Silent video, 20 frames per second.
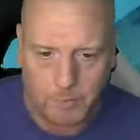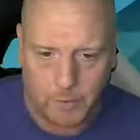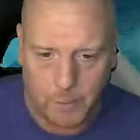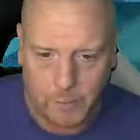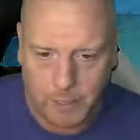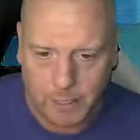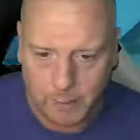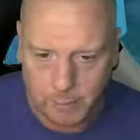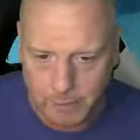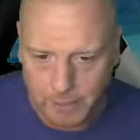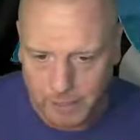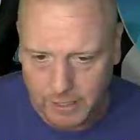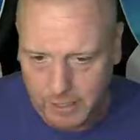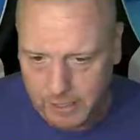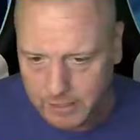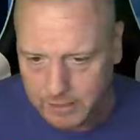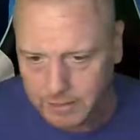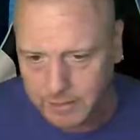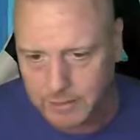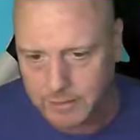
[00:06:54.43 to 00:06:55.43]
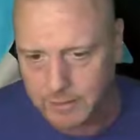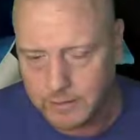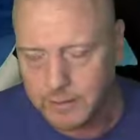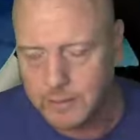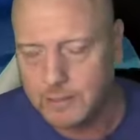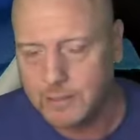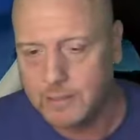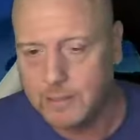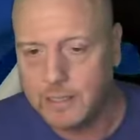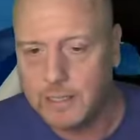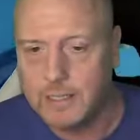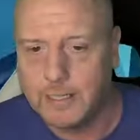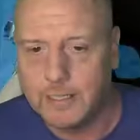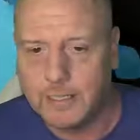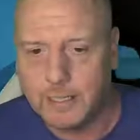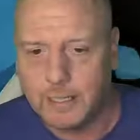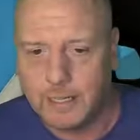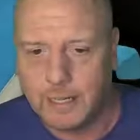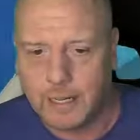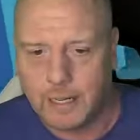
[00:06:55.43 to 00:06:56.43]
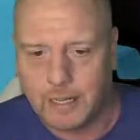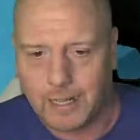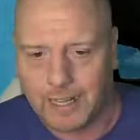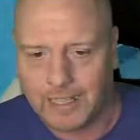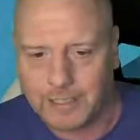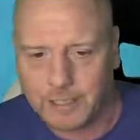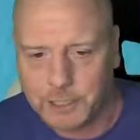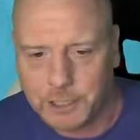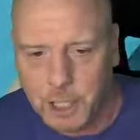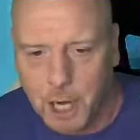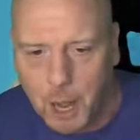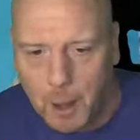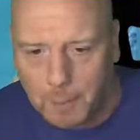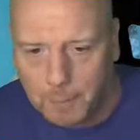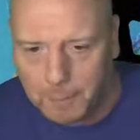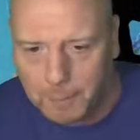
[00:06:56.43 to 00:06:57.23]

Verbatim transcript: me because I like to jump.